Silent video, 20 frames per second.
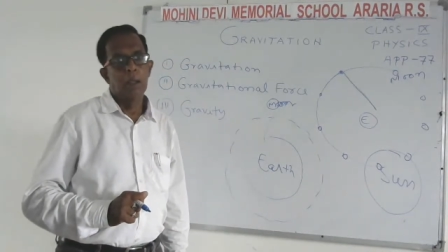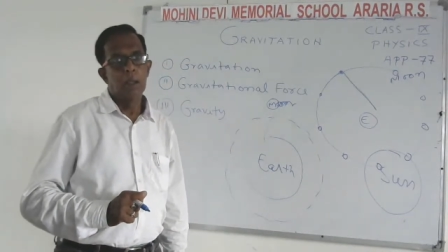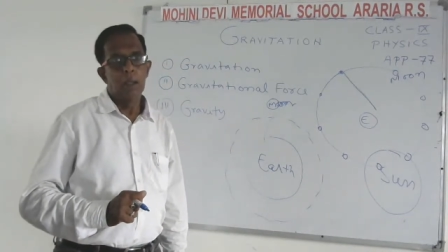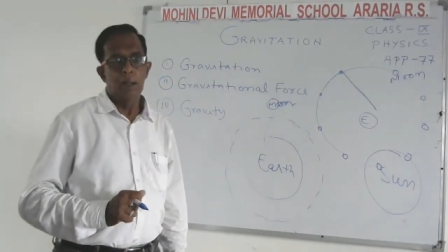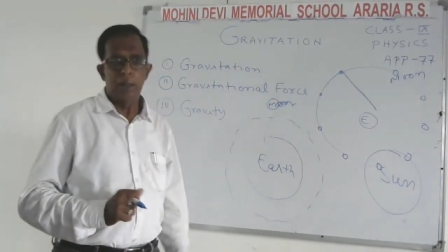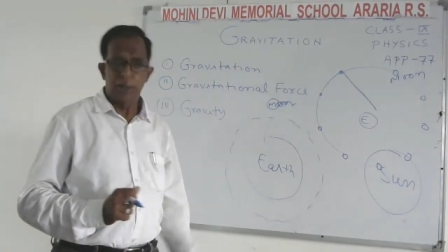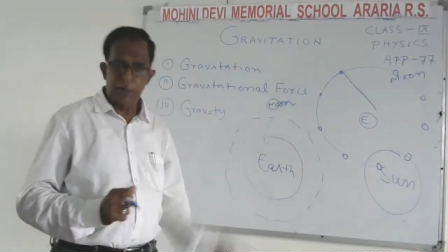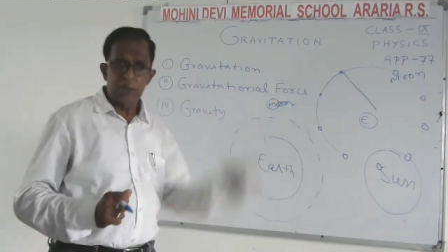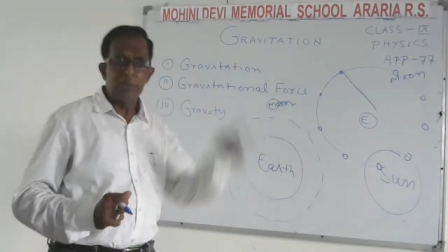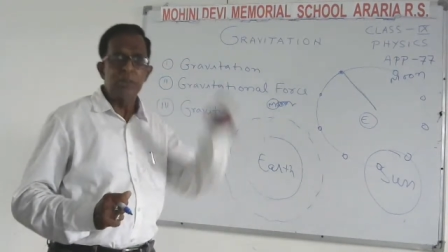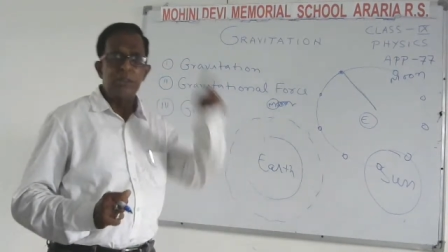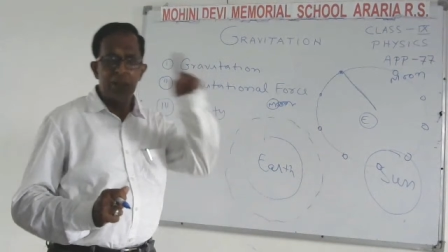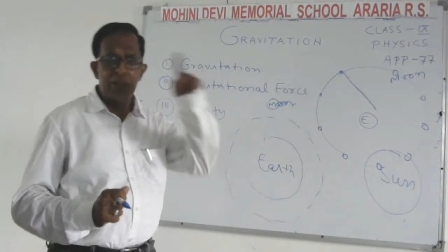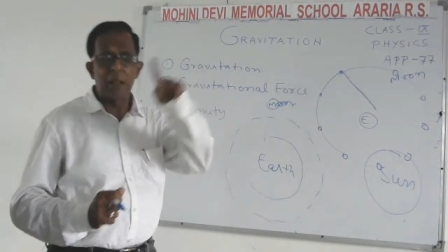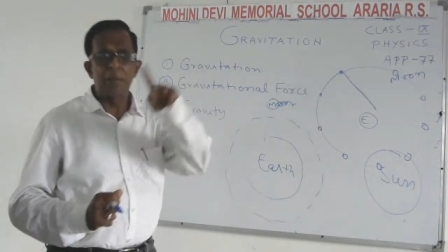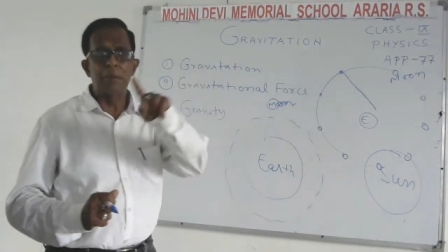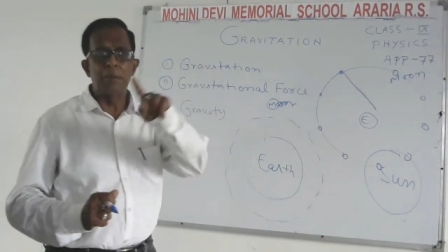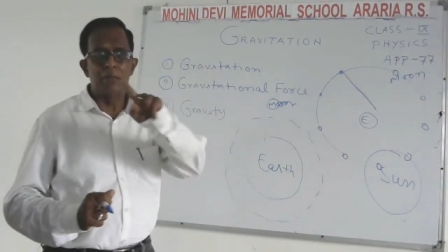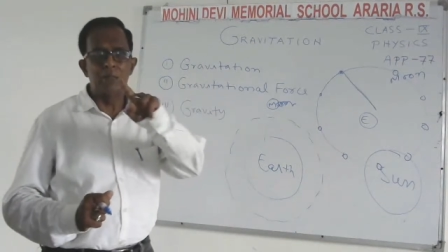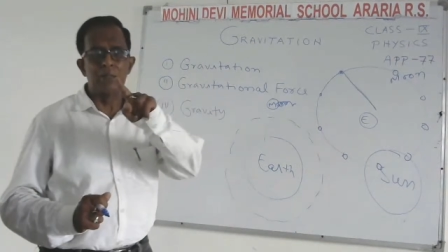it is
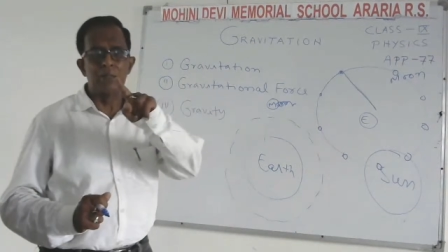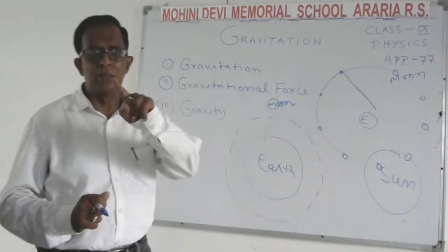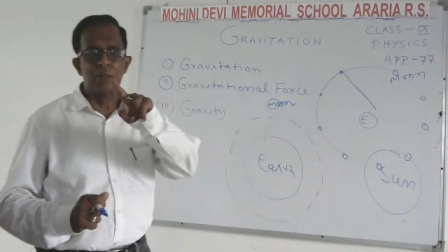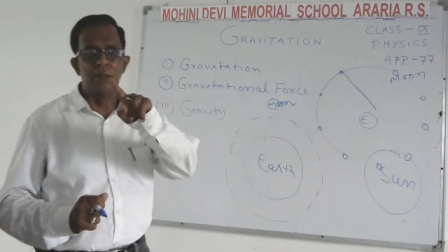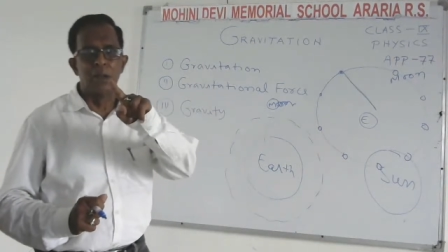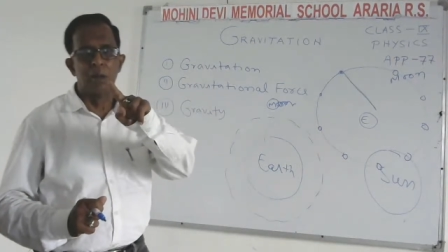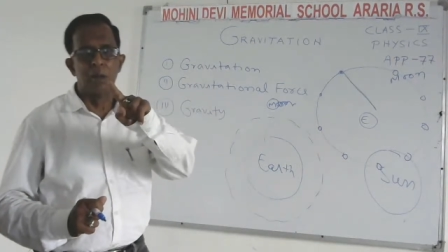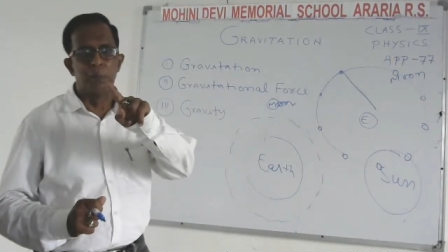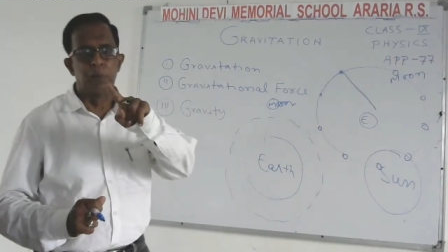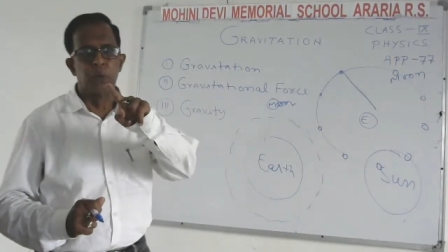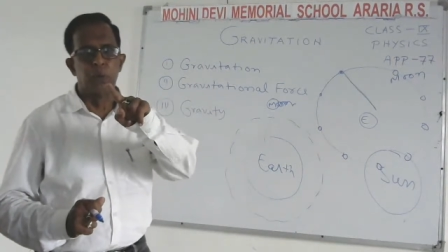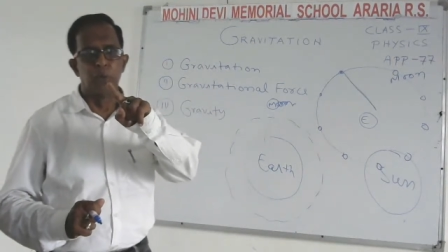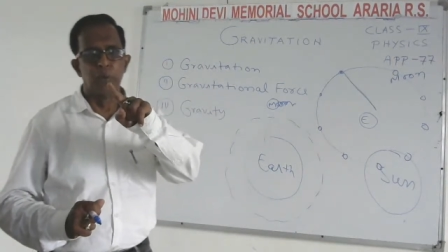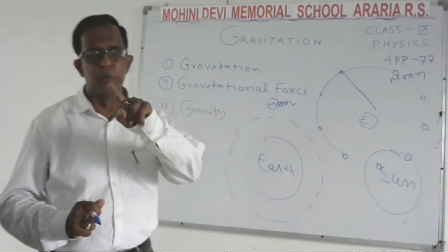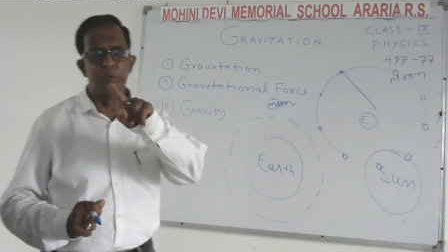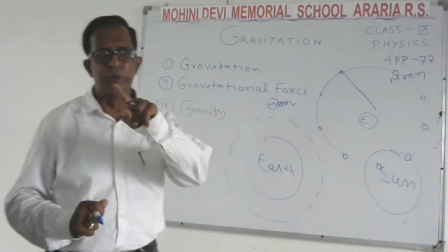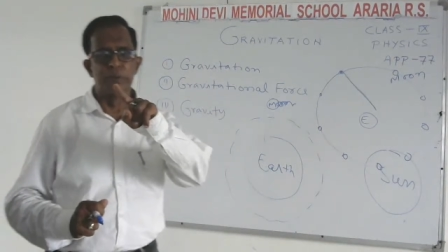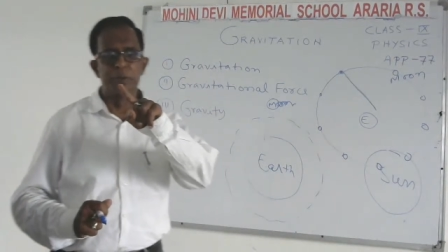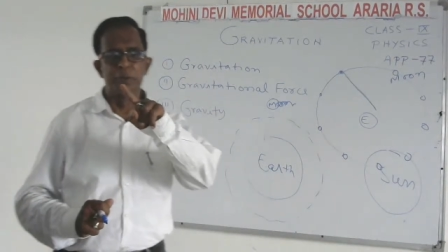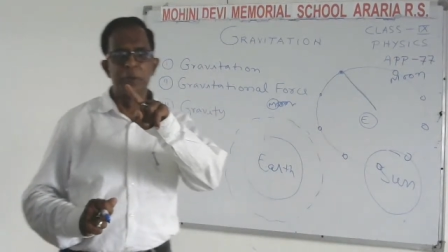gravitational
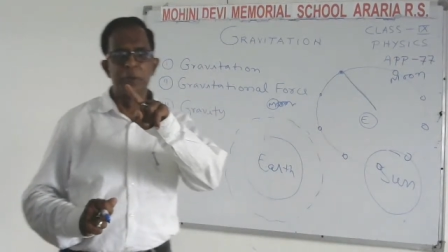force.